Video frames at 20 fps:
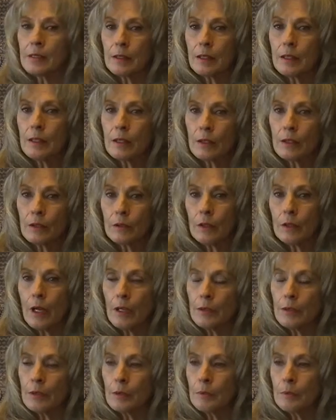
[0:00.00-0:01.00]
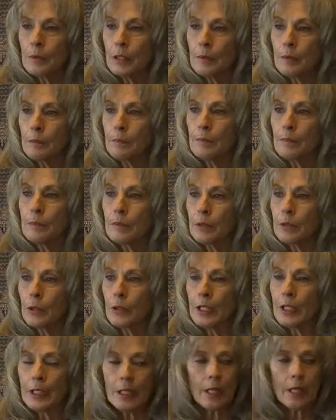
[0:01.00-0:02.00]
you know, not to be doing
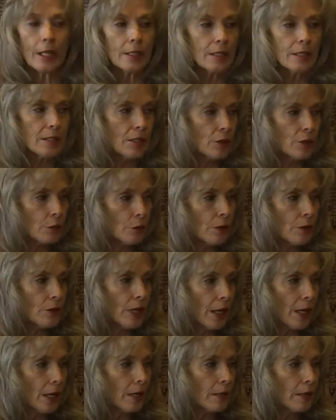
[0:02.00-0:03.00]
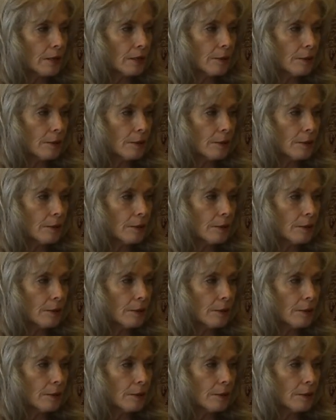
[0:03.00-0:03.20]
any kind of sexual things.